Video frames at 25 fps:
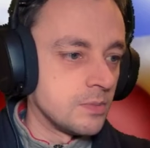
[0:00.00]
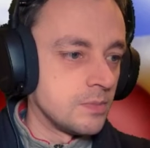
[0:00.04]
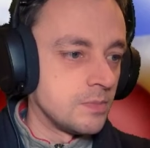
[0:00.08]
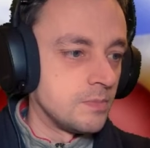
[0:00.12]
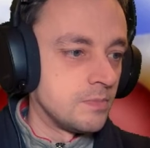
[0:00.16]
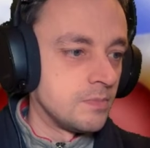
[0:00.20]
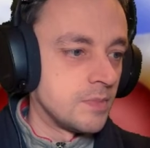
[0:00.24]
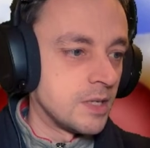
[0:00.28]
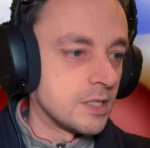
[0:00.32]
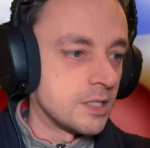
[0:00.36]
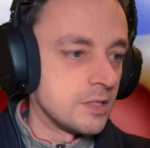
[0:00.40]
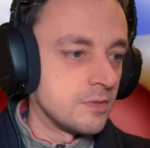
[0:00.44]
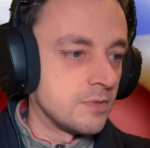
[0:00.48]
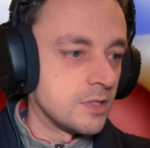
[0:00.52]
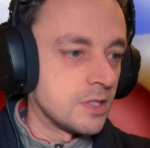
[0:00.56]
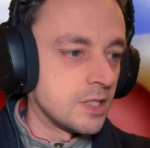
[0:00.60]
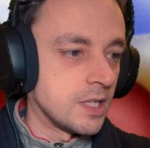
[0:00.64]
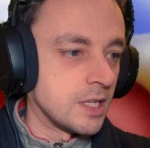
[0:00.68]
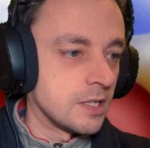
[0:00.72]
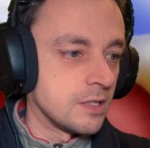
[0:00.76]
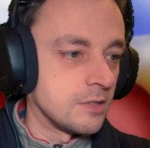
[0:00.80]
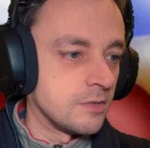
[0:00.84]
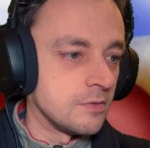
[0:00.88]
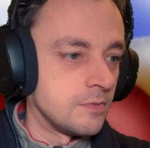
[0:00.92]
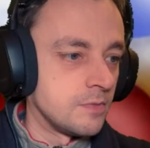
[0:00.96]
a massive
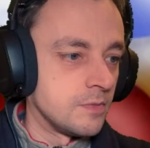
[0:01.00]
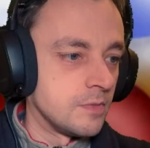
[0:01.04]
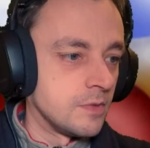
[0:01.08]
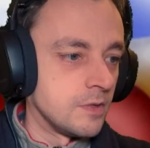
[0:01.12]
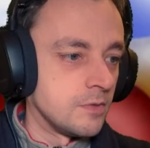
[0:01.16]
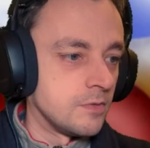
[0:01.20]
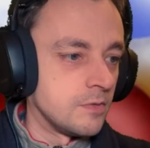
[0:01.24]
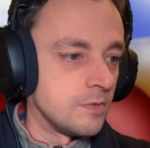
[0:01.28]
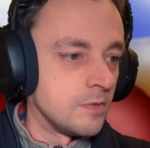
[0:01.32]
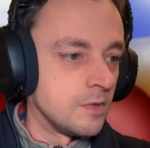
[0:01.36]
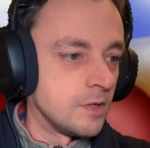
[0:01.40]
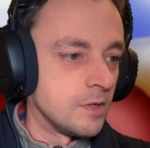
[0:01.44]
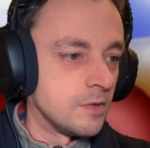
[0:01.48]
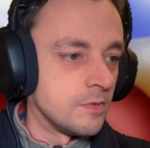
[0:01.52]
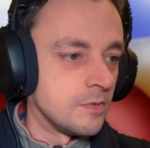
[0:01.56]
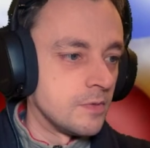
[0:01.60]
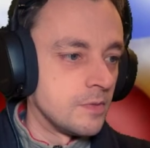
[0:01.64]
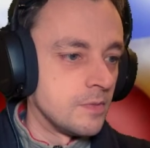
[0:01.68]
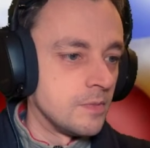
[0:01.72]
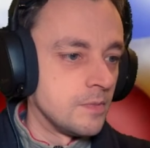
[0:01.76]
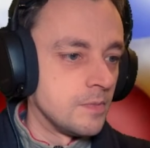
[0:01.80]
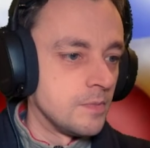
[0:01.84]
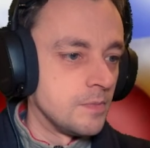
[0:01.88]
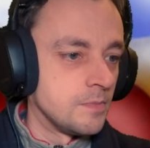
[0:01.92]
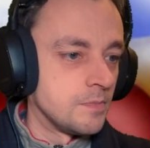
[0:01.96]
attack of
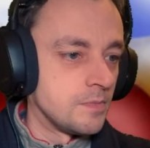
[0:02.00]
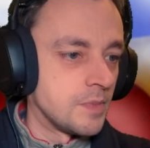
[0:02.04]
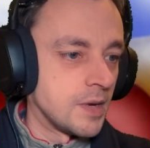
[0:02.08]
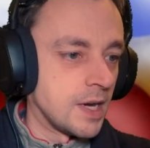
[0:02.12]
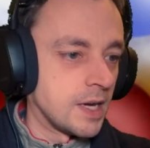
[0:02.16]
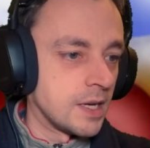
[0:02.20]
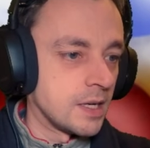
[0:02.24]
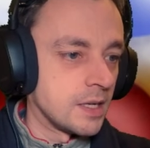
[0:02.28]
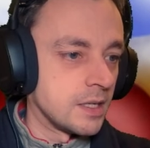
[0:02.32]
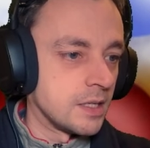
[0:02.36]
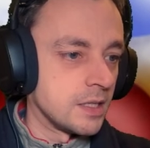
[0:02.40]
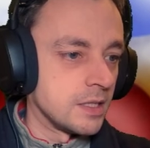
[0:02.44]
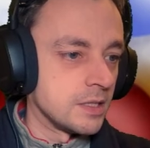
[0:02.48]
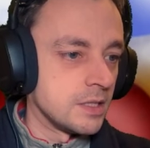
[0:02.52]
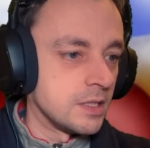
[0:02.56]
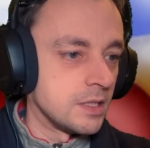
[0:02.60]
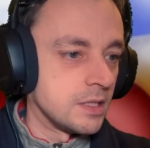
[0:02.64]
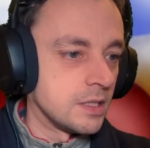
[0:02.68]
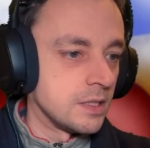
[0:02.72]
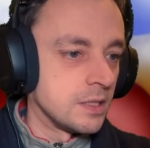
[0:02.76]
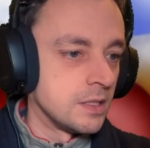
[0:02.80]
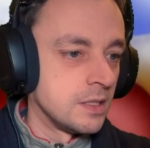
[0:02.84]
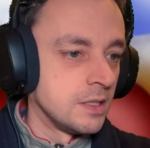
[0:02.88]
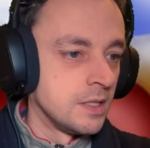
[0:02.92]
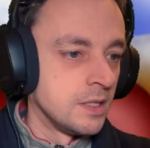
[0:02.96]
bad guys
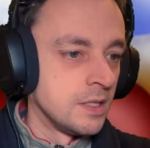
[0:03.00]
here.